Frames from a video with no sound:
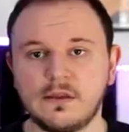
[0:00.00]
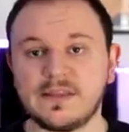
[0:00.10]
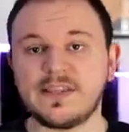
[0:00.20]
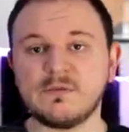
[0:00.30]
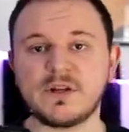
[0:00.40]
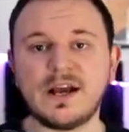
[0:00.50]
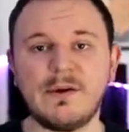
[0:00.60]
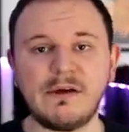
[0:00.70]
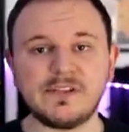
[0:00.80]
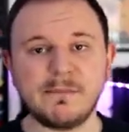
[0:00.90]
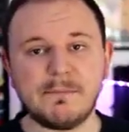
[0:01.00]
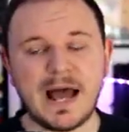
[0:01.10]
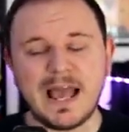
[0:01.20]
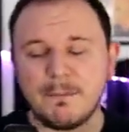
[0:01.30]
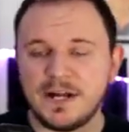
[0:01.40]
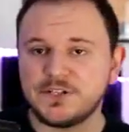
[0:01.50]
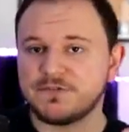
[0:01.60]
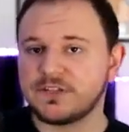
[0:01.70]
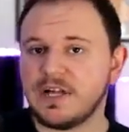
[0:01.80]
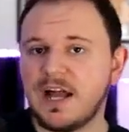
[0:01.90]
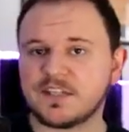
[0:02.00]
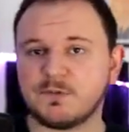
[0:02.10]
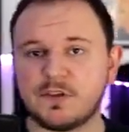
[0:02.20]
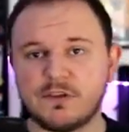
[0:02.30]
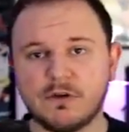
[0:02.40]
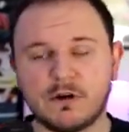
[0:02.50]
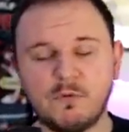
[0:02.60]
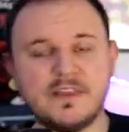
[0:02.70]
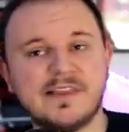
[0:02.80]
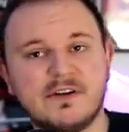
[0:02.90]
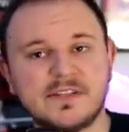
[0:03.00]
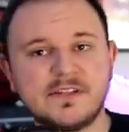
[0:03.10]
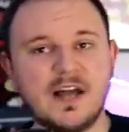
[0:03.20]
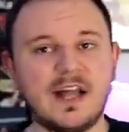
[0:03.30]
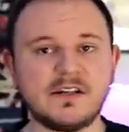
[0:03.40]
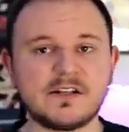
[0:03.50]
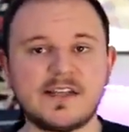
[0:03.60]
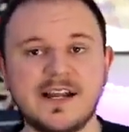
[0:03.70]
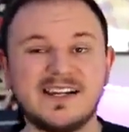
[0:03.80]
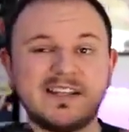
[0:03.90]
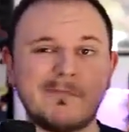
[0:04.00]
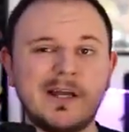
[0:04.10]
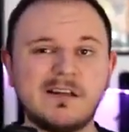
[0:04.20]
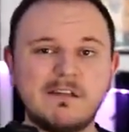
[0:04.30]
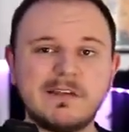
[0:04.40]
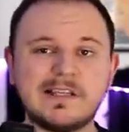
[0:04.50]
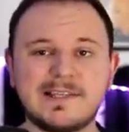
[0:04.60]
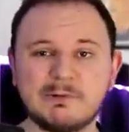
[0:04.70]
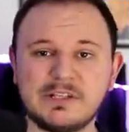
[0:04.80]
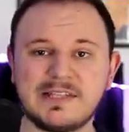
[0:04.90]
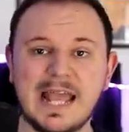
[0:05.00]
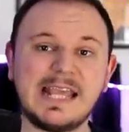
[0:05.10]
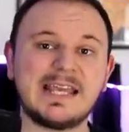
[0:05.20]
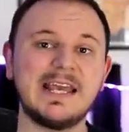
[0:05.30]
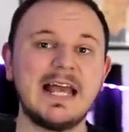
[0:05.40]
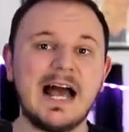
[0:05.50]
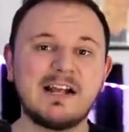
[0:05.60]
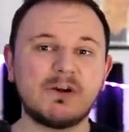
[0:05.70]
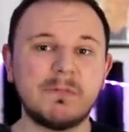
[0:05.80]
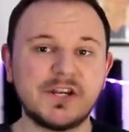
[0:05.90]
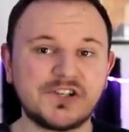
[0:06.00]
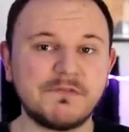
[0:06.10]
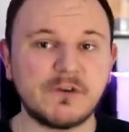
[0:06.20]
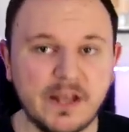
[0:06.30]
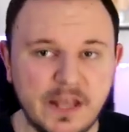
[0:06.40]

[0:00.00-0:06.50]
Then he would go out and buy a bunch of stocks with your $1,000, and in the middle of it, he would take a commission for